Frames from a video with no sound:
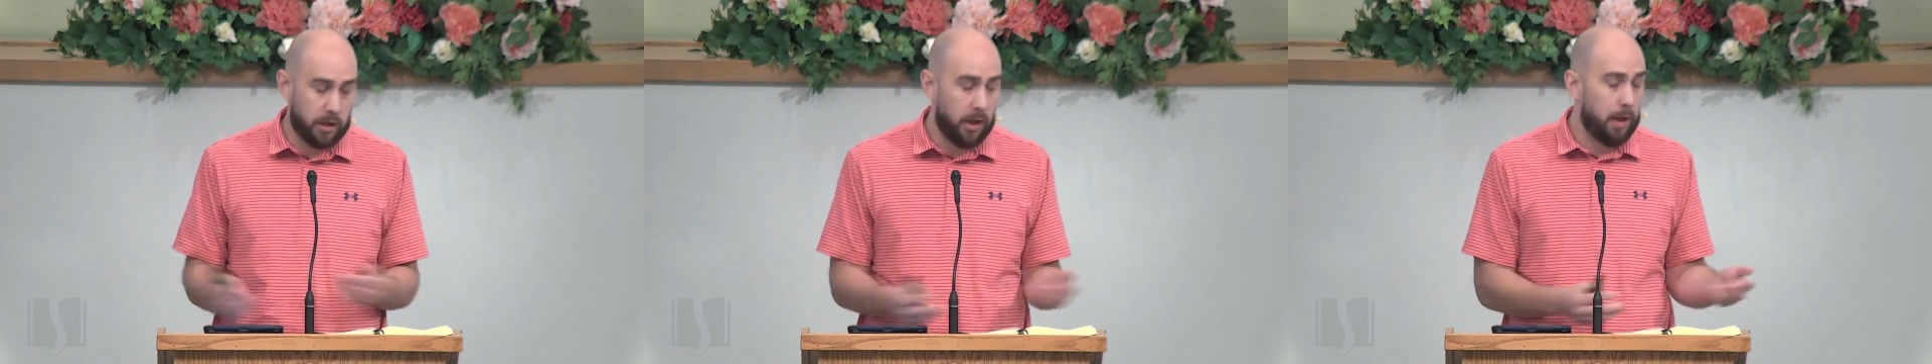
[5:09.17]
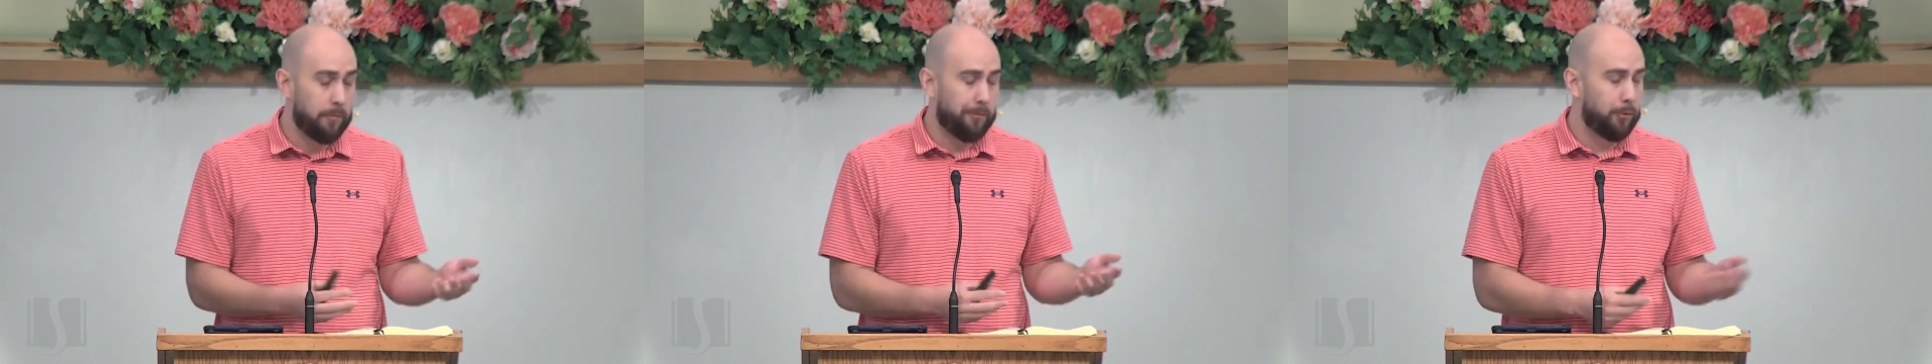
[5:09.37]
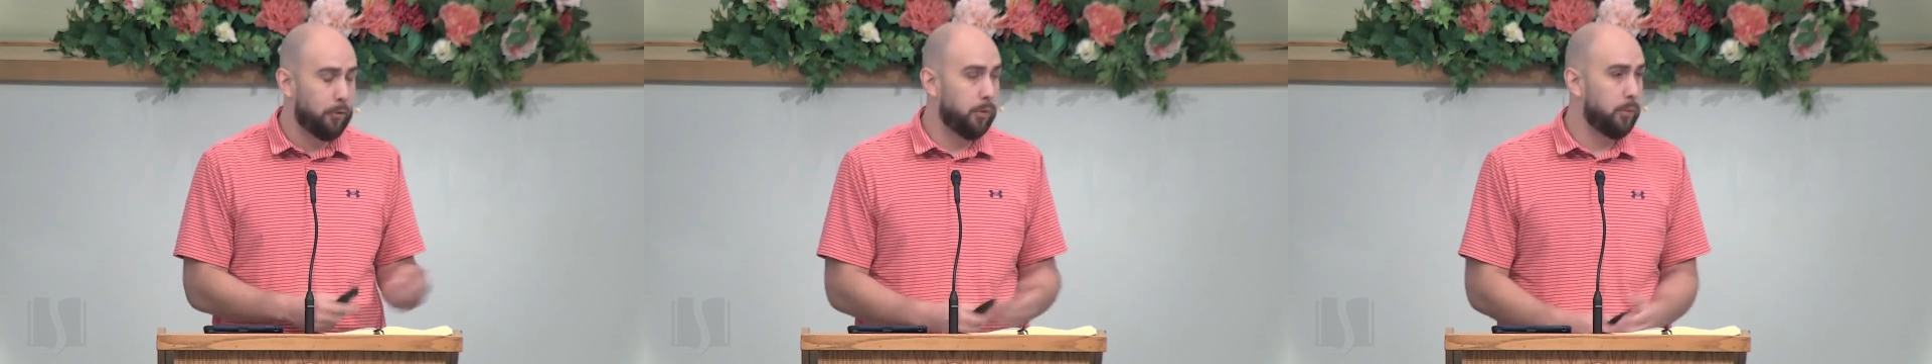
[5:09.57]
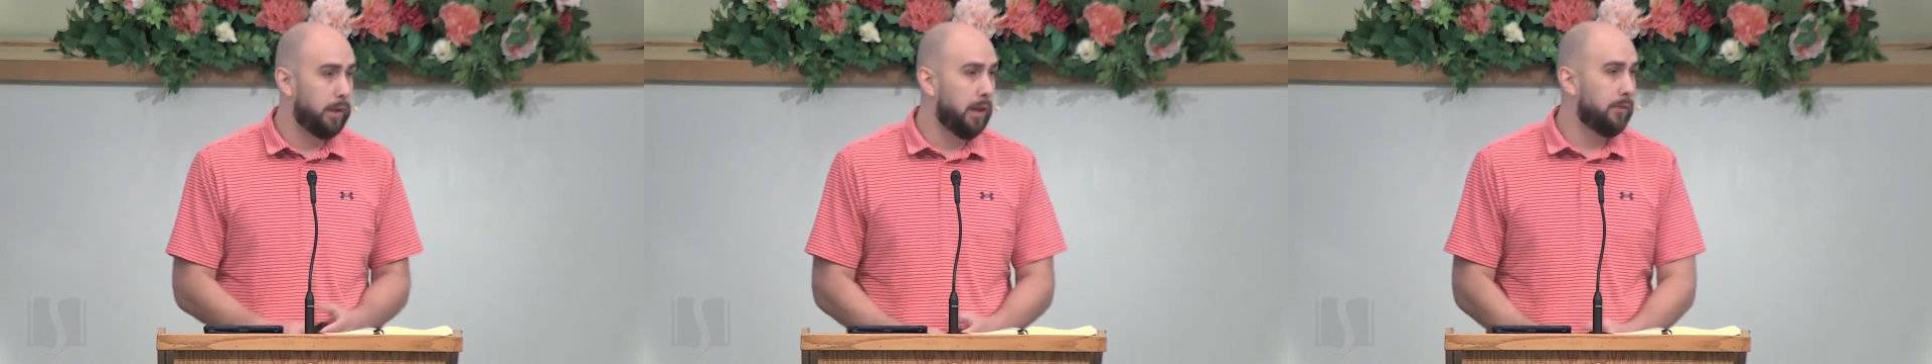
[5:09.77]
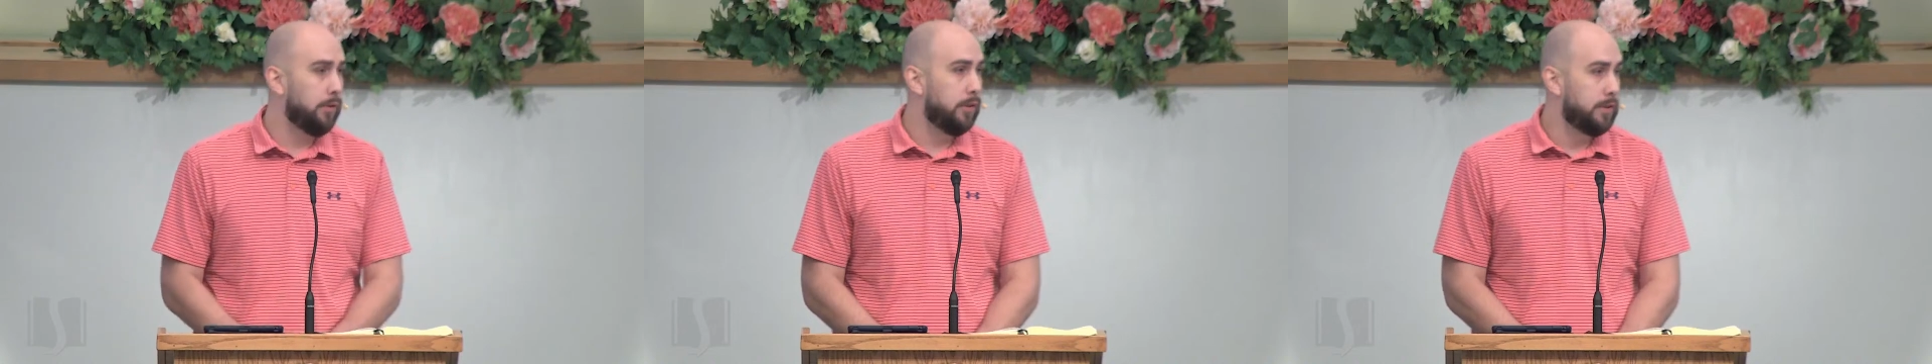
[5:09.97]
opt for
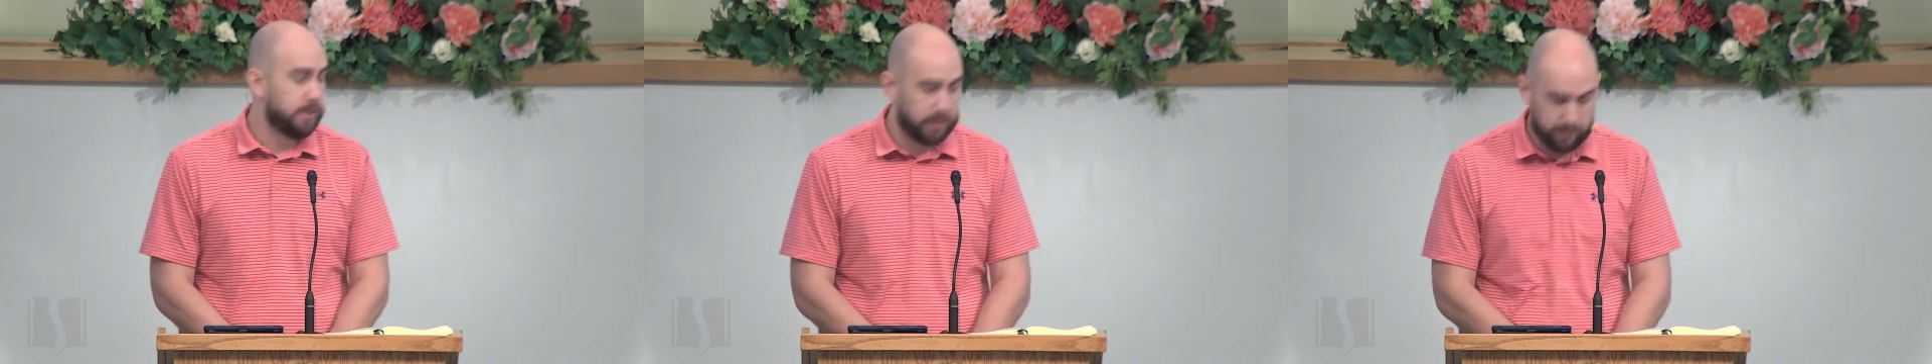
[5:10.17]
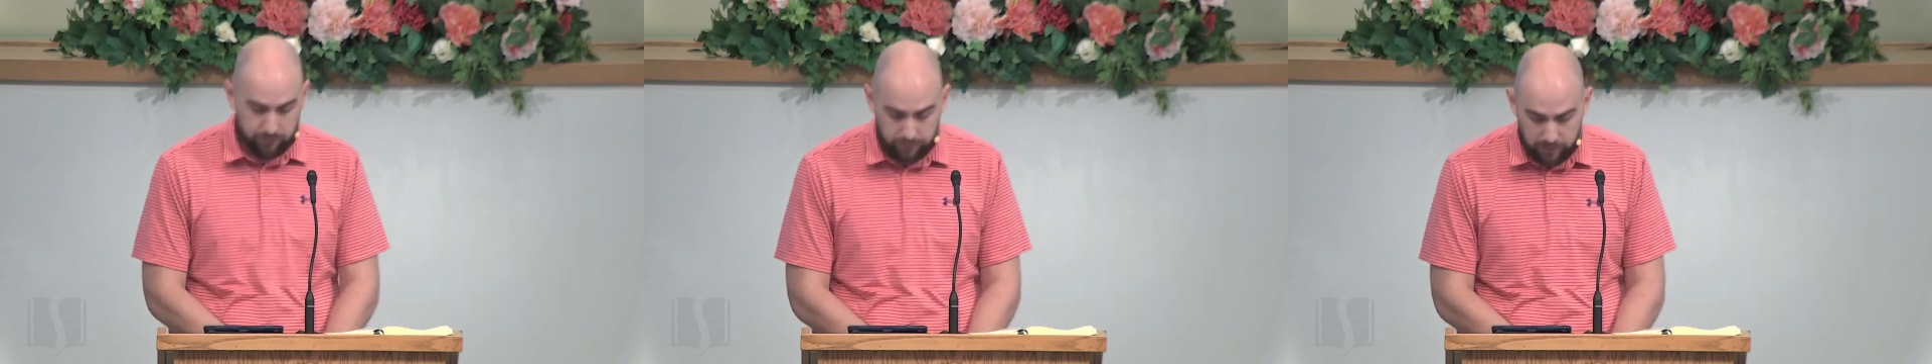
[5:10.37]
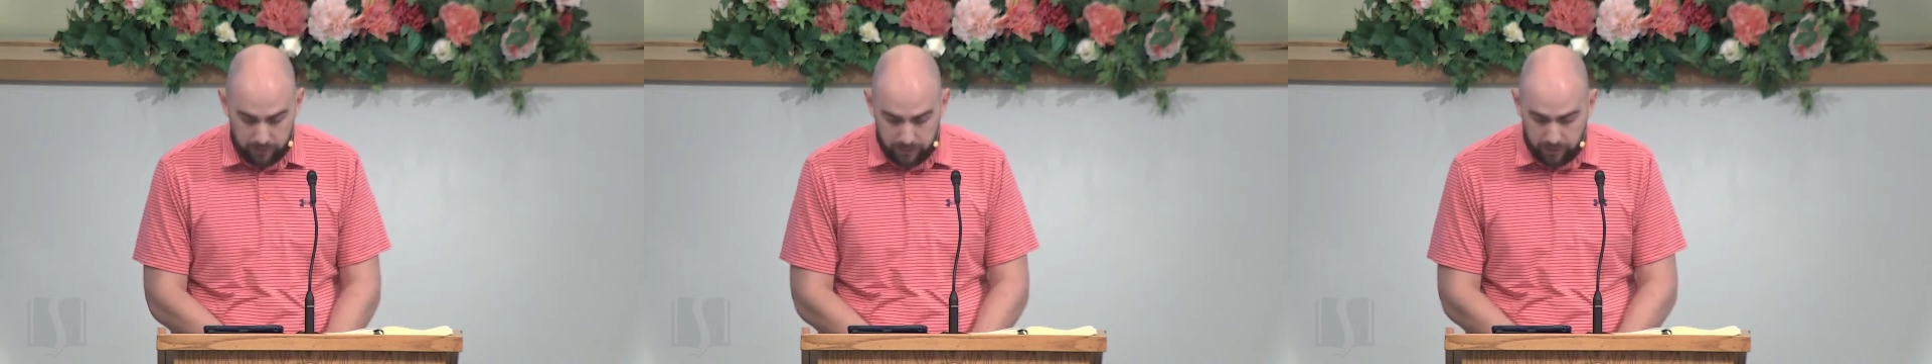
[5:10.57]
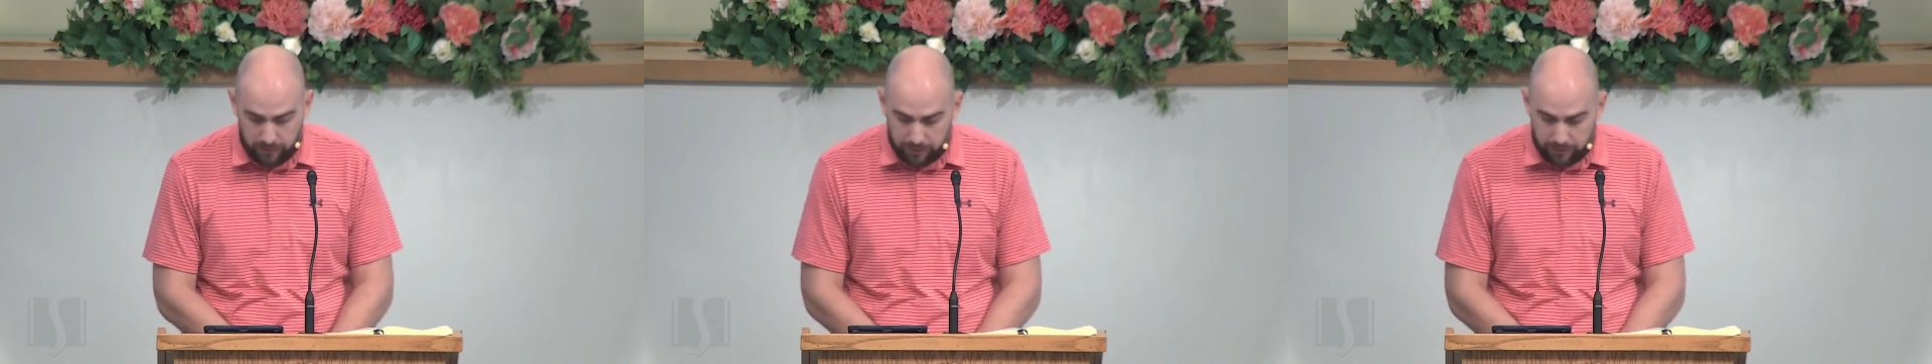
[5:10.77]
whatever is convenient.